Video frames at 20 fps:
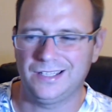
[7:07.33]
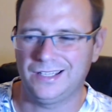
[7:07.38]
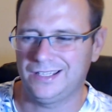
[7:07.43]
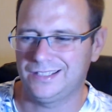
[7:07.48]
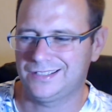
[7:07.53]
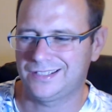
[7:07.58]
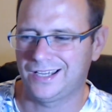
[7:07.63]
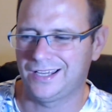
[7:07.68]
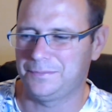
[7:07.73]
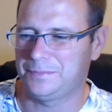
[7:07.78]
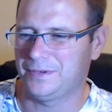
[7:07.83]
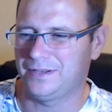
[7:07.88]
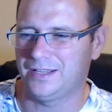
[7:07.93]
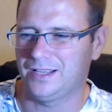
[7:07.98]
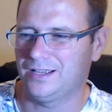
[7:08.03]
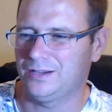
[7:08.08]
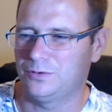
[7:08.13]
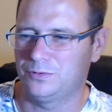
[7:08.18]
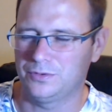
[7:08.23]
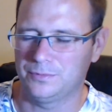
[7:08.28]
It's keeping
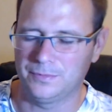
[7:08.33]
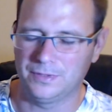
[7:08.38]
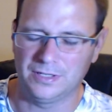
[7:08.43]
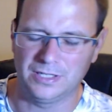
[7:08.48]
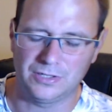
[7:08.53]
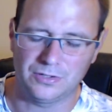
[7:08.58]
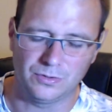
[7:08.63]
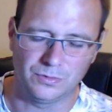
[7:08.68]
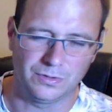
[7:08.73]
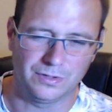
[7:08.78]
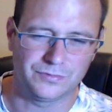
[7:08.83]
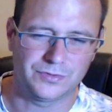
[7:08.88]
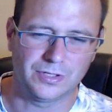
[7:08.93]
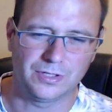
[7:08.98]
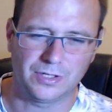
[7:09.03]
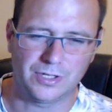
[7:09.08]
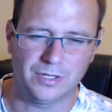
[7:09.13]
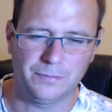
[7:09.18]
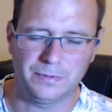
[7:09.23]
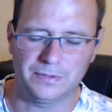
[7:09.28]
it ultimately cool. I've done
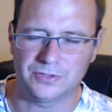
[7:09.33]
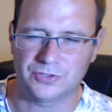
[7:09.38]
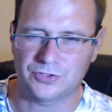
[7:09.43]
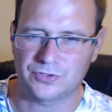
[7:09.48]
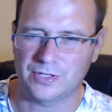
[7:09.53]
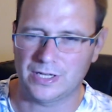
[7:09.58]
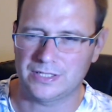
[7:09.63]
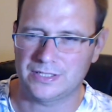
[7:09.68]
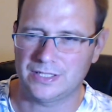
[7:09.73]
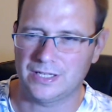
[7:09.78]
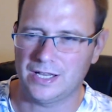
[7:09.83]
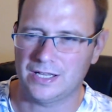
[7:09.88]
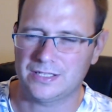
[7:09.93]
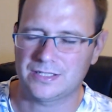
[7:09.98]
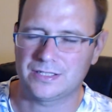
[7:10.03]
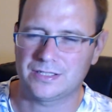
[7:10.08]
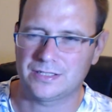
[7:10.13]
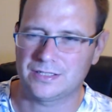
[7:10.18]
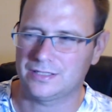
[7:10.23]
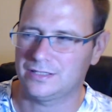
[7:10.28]
a couple of stress
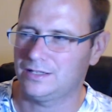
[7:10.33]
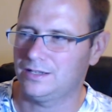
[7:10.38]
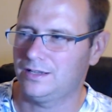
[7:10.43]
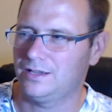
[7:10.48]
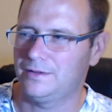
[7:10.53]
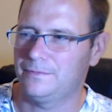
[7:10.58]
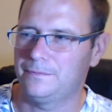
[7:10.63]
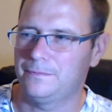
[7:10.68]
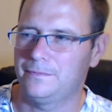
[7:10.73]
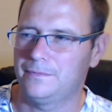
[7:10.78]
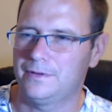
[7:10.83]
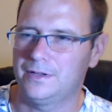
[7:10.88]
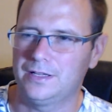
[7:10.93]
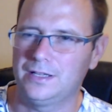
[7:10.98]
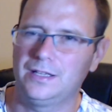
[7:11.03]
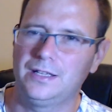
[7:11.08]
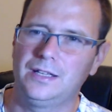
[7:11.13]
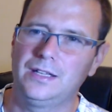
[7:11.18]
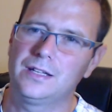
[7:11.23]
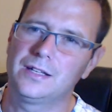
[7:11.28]
tests.
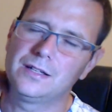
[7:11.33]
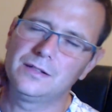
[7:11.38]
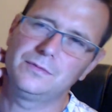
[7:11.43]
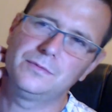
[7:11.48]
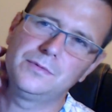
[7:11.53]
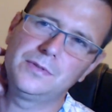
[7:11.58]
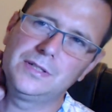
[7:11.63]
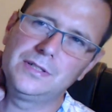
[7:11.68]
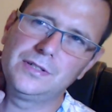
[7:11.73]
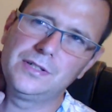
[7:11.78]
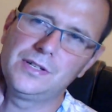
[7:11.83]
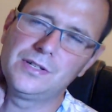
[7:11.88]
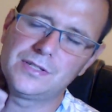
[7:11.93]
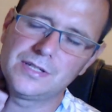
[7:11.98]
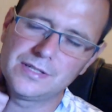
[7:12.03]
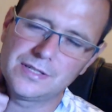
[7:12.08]
What did I use?